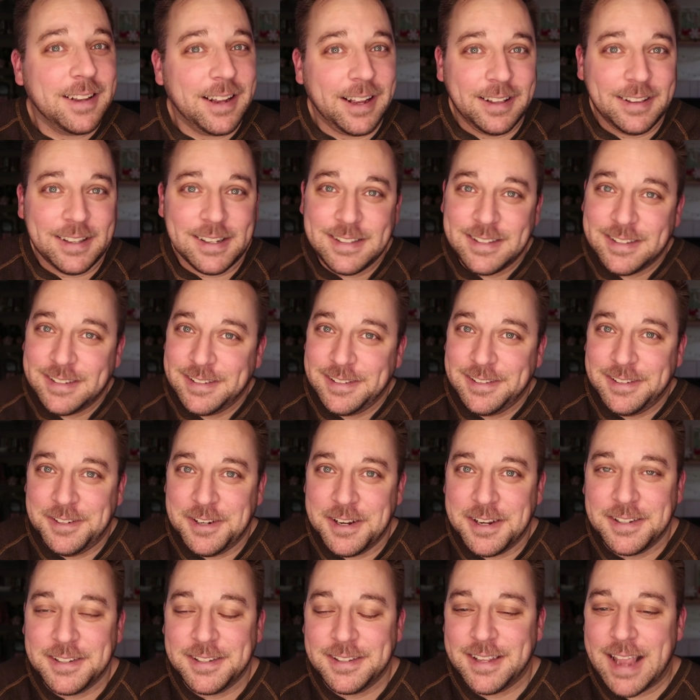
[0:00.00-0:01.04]
That's
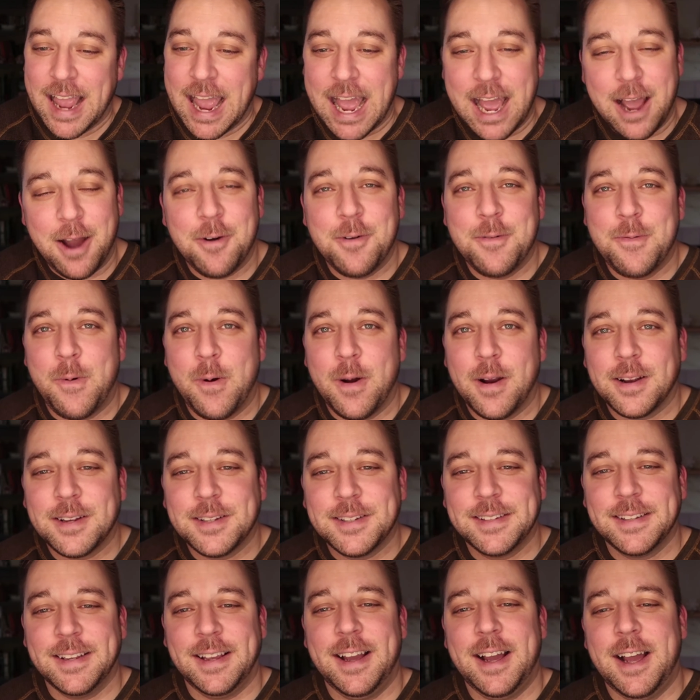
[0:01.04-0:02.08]
just how it
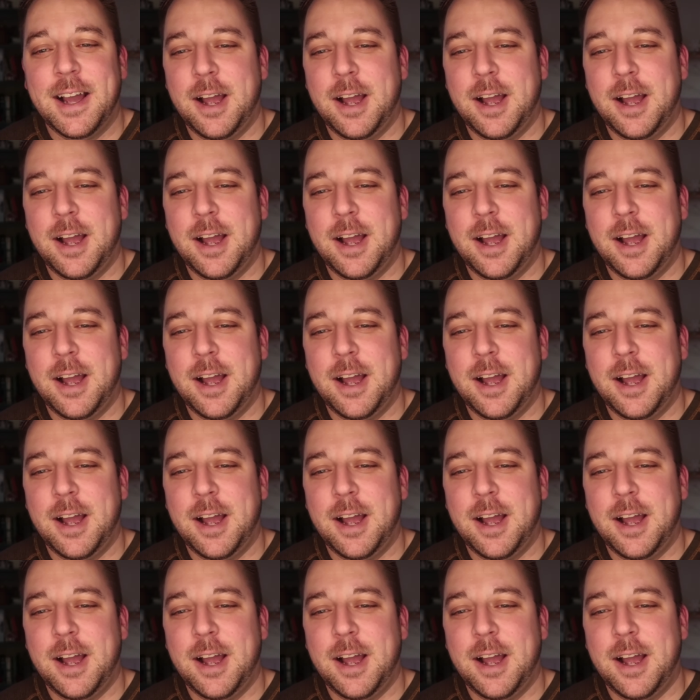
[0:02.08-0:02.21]
works.